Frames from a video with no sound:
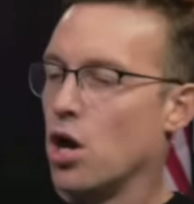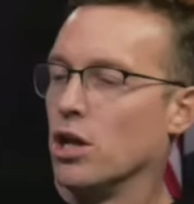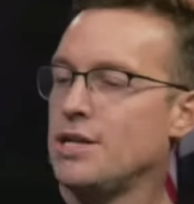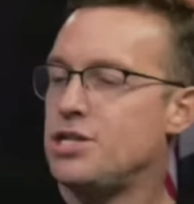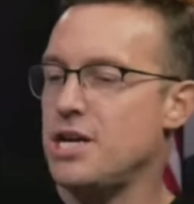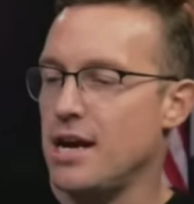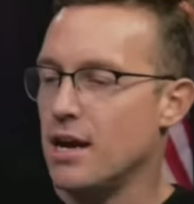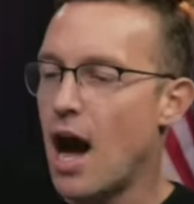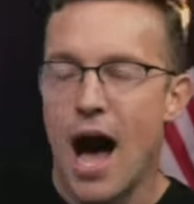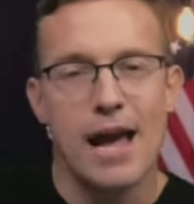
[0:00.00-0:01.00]
Let's
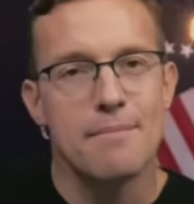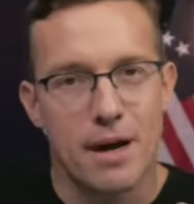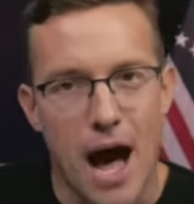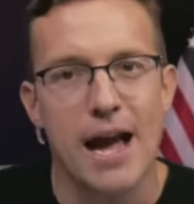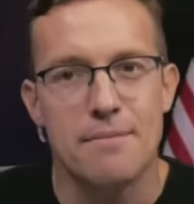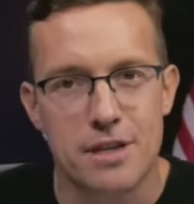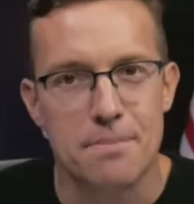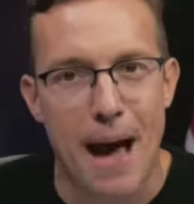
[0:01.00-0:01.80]
see. I am the